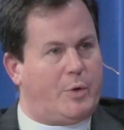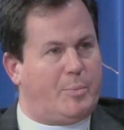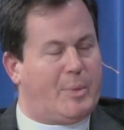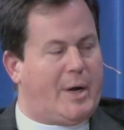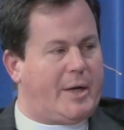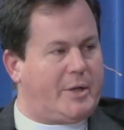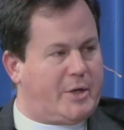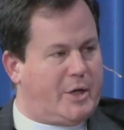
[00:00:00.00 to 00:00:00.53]

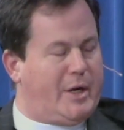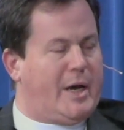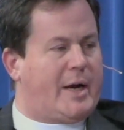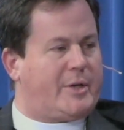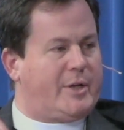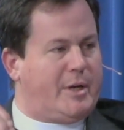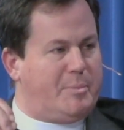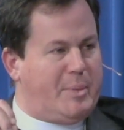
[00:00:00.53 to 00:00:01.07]
might
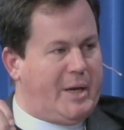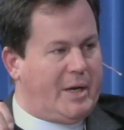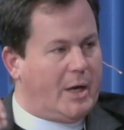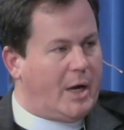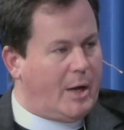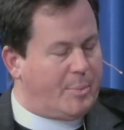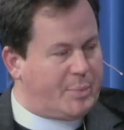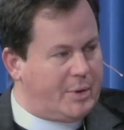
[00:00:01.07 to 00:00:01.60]
connect and meet
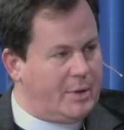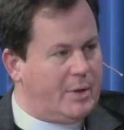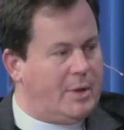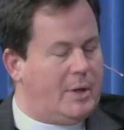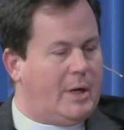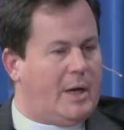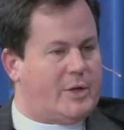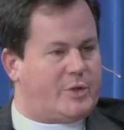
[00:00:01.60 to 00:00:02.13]
up,
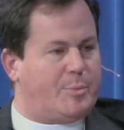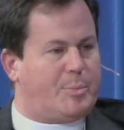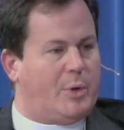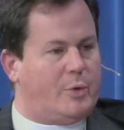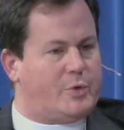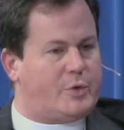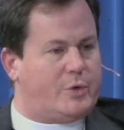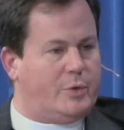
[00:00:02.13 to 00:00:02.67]
as
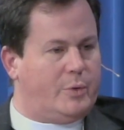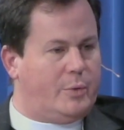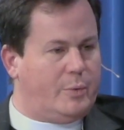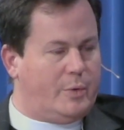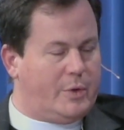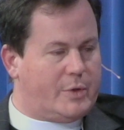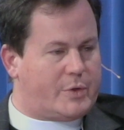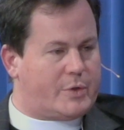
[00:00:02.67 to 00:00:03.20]
opposed to
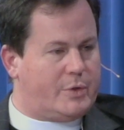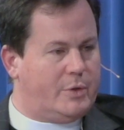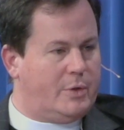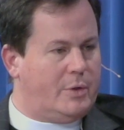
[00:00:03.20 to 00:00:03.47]
this